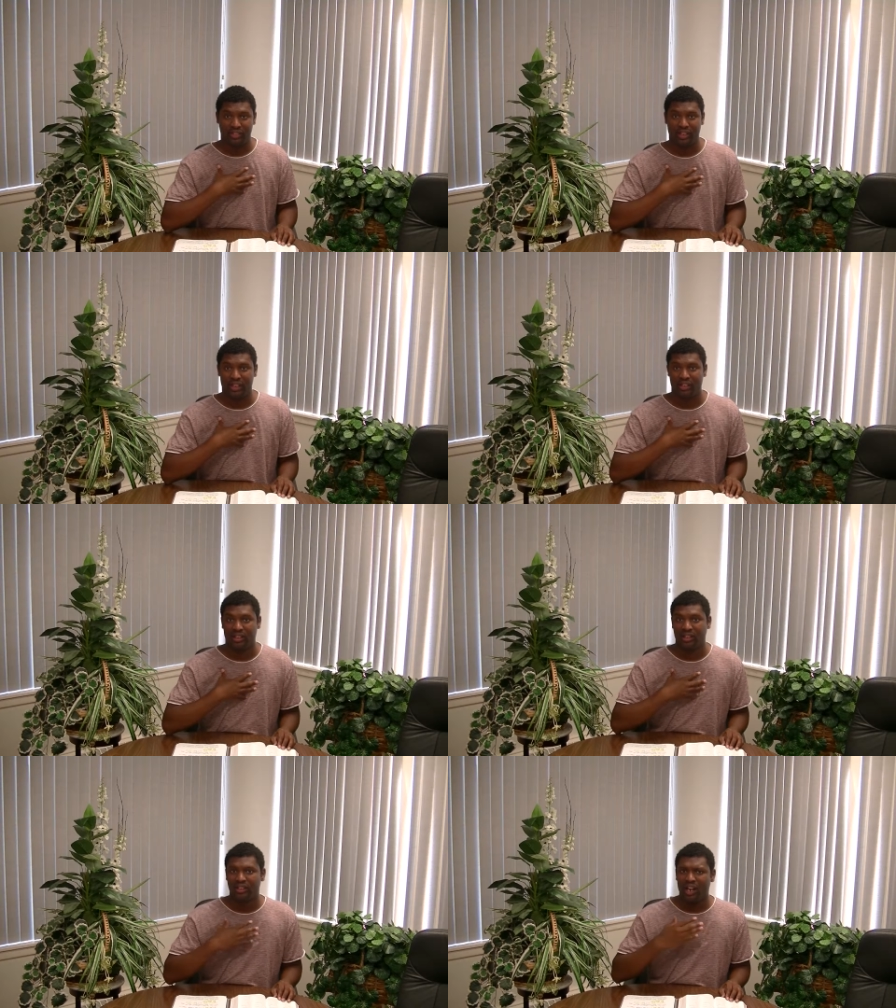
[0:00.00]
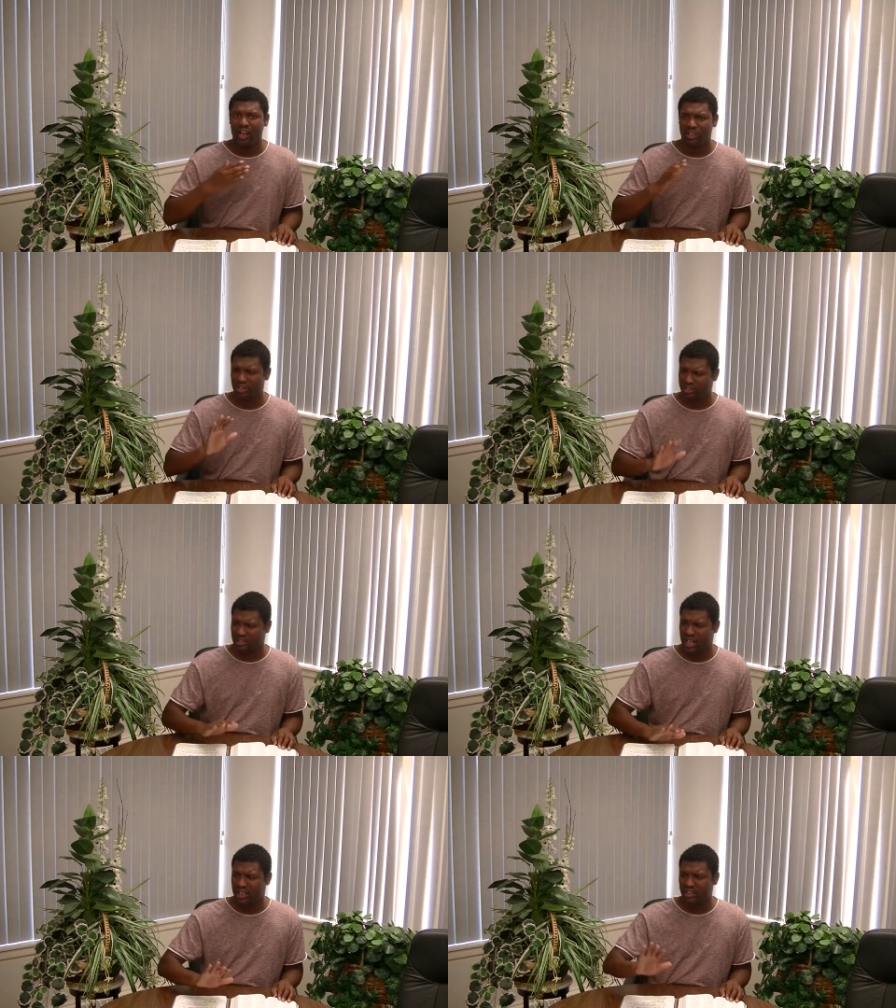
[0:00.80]
like, God, you're
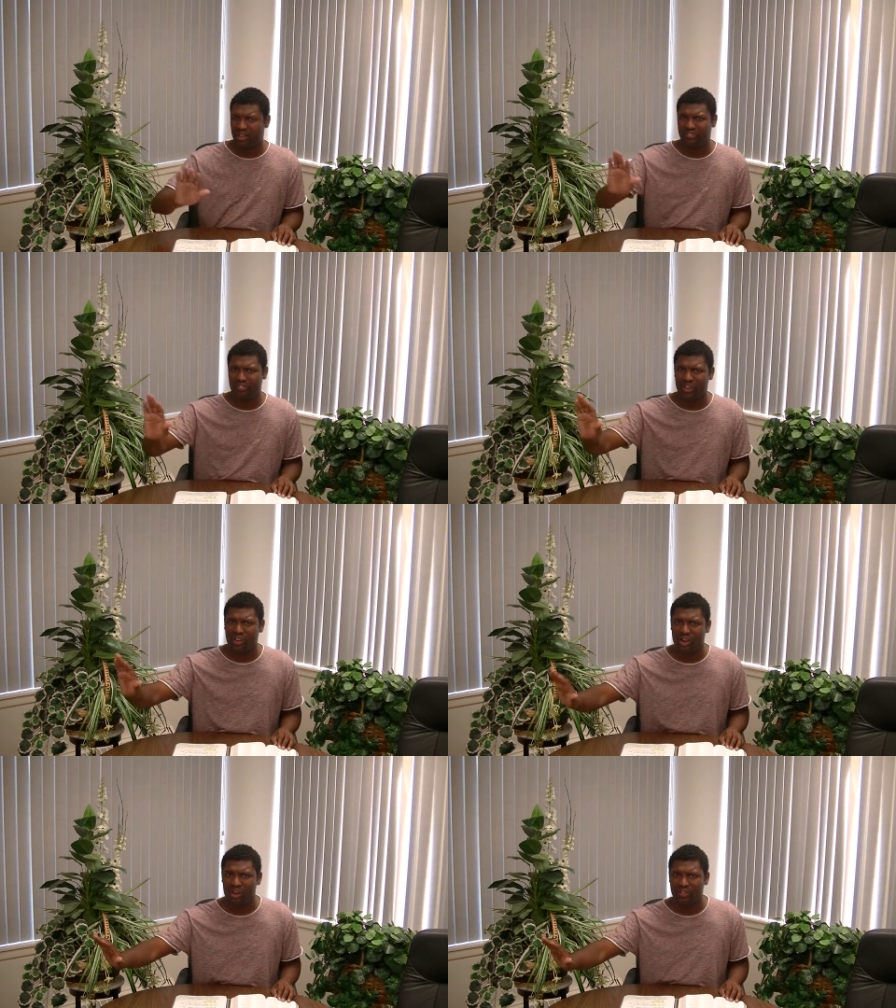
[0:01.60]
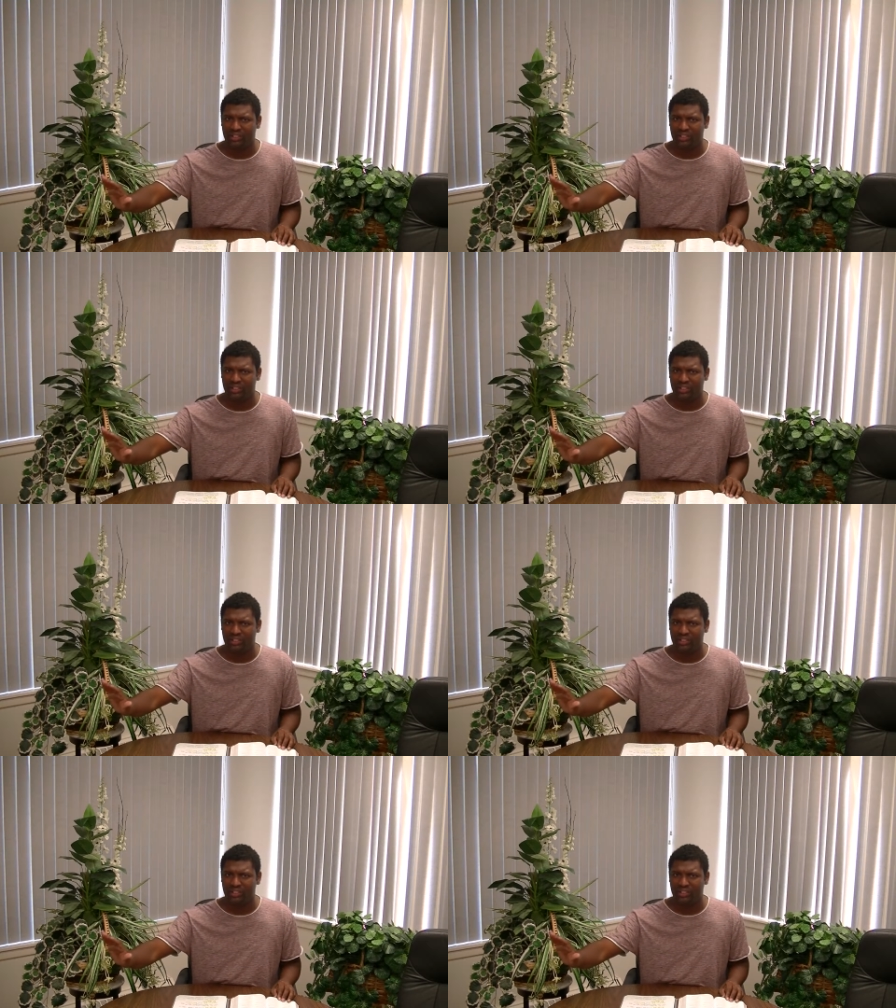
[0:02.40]
standing afar off.